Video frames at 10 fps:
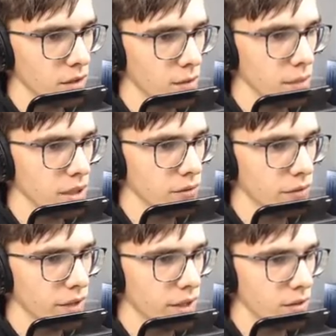a bit of
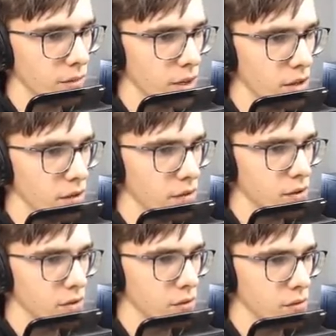random
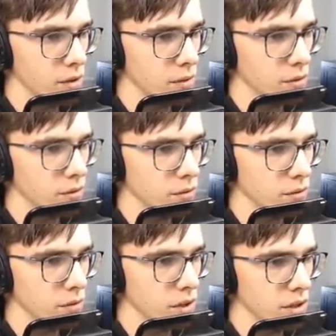house, so I will do
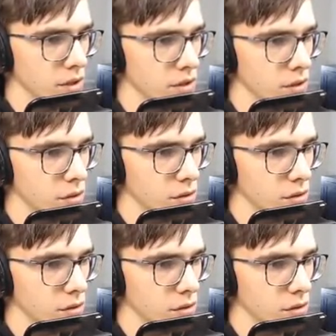this.